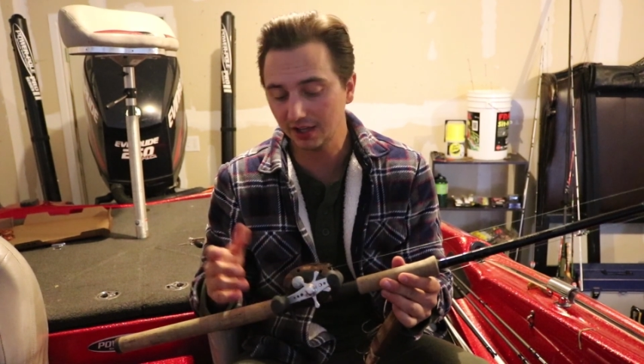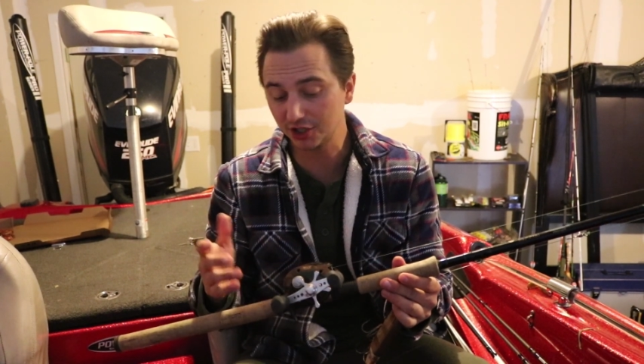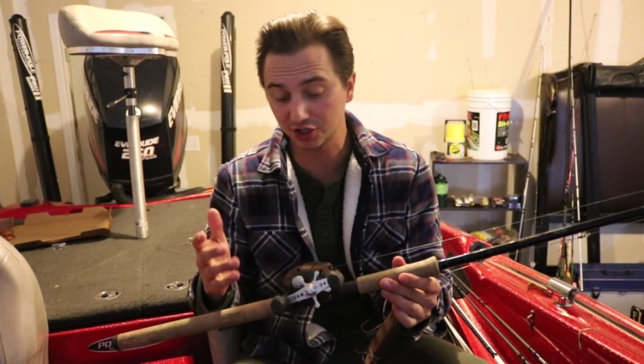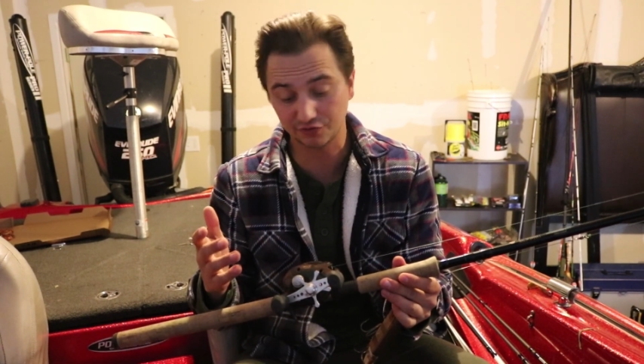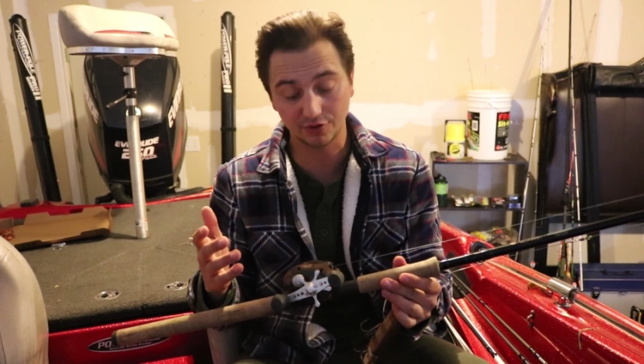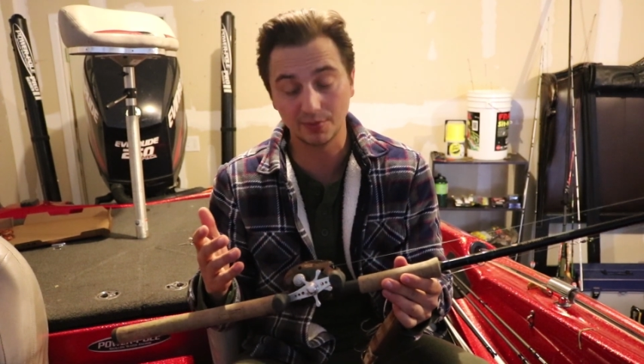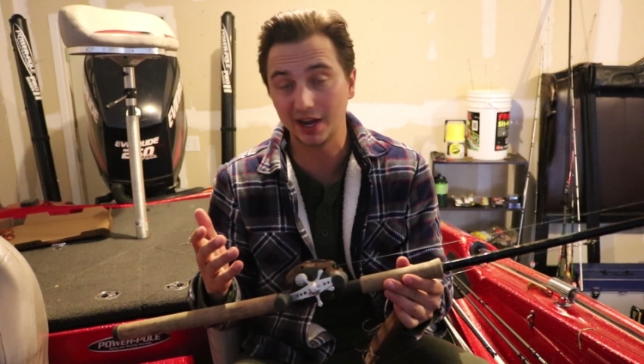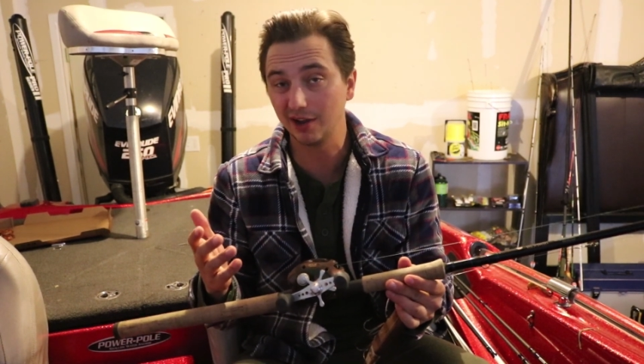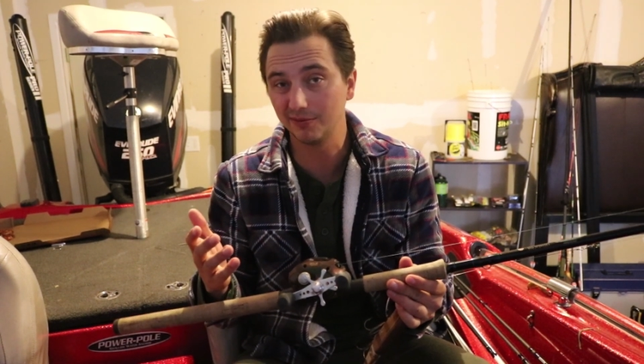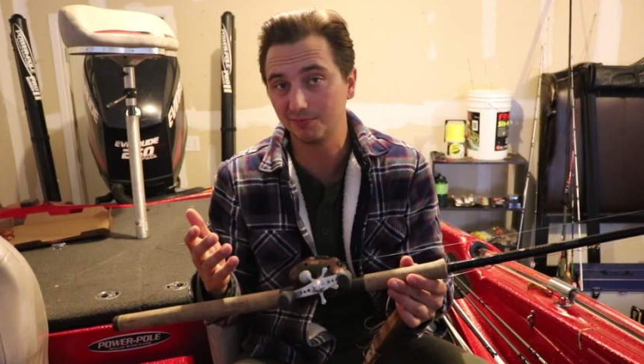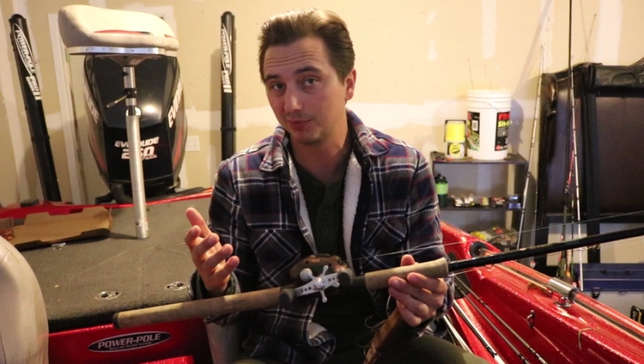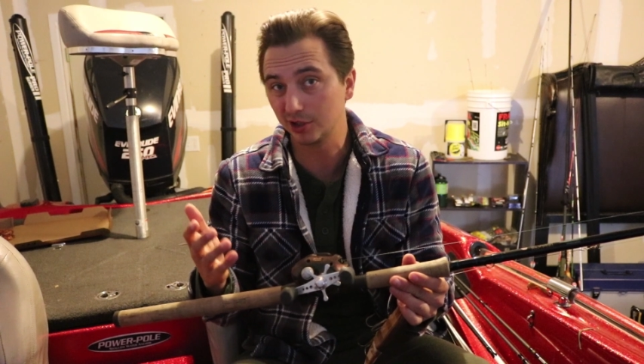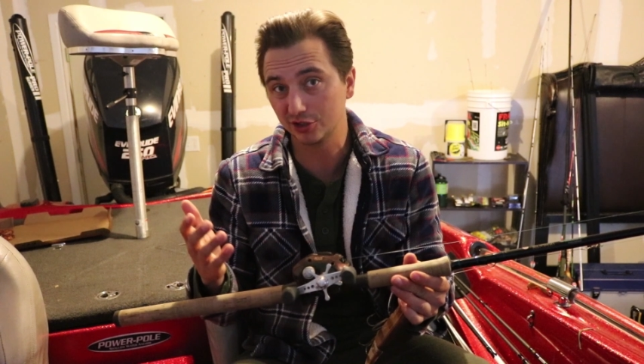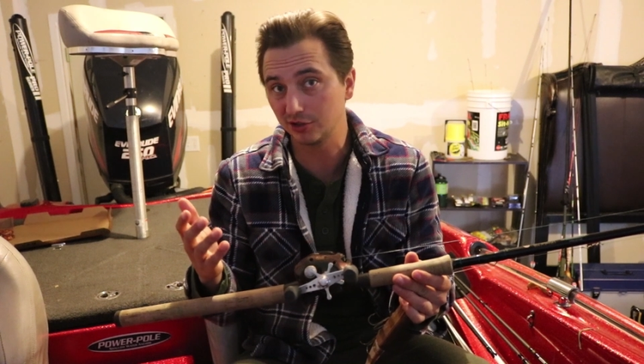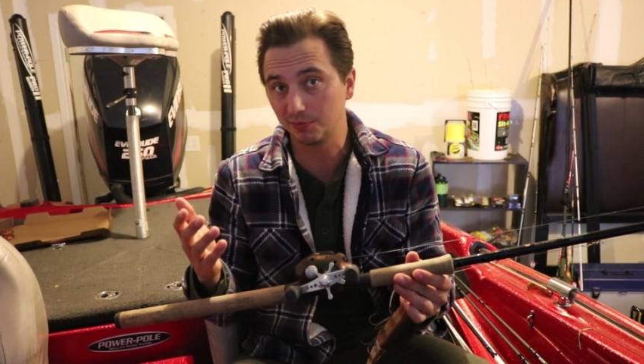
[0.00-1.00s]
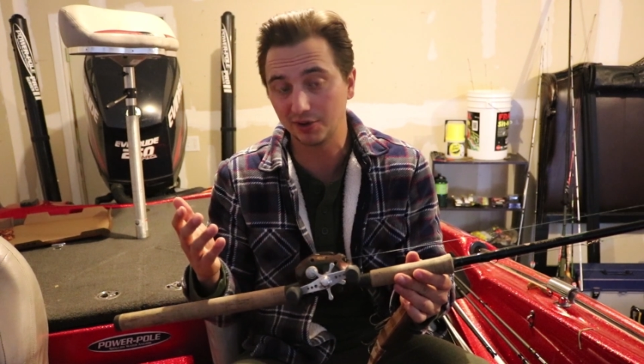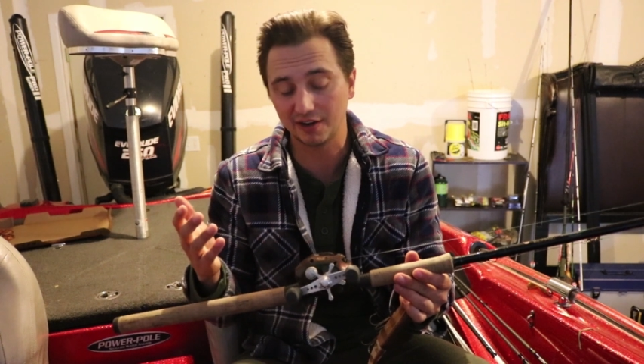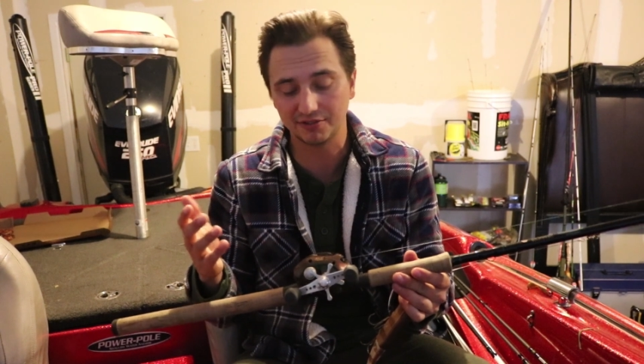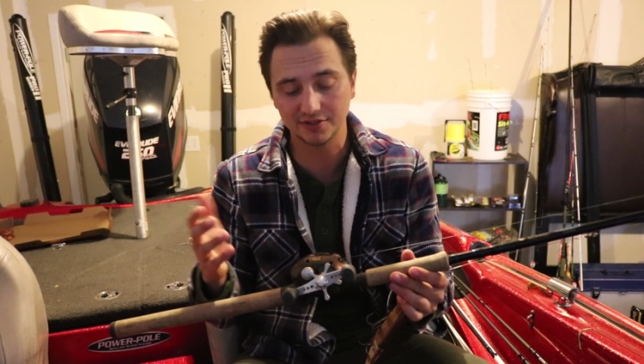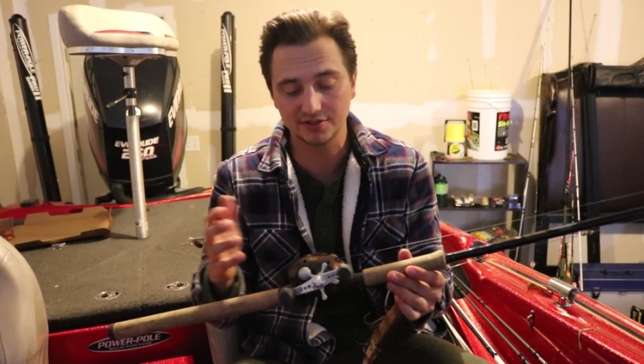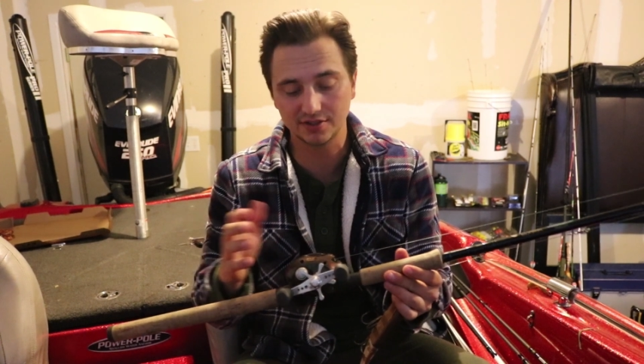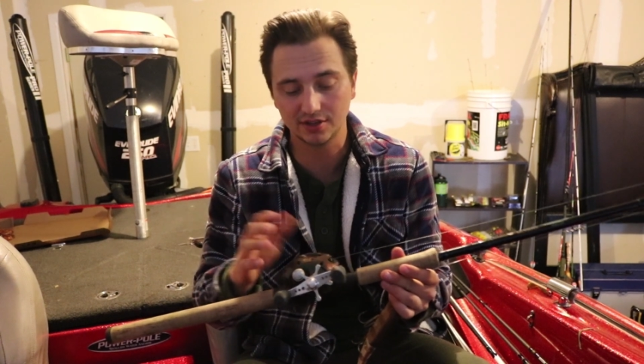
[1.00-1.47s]
just for my own personal
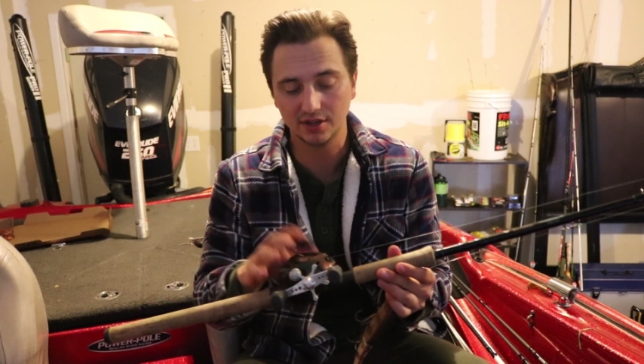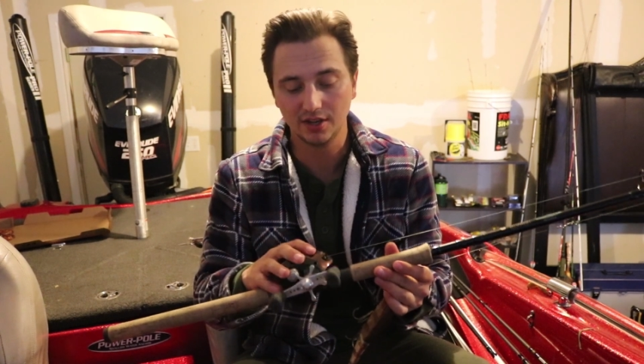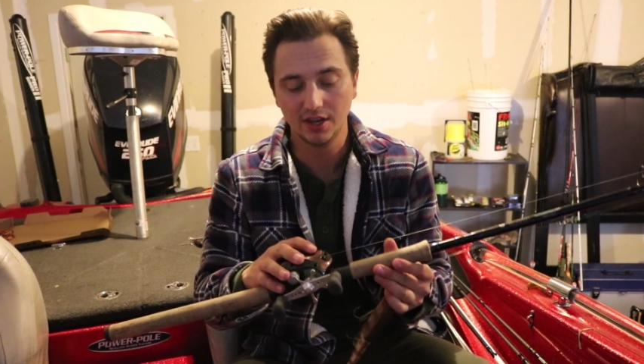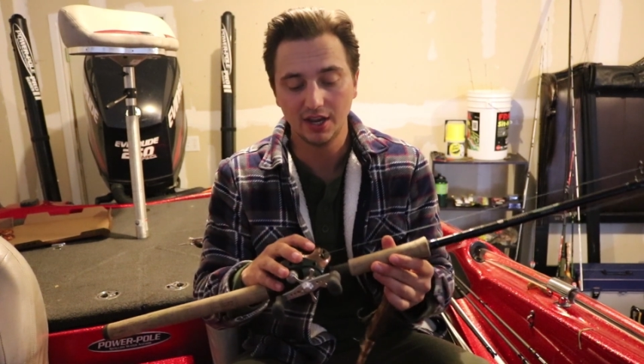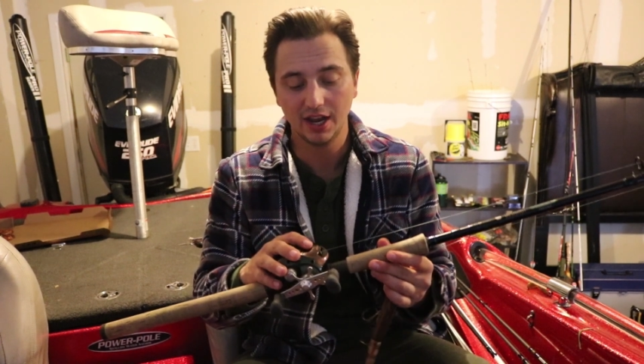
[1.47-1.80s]
preference.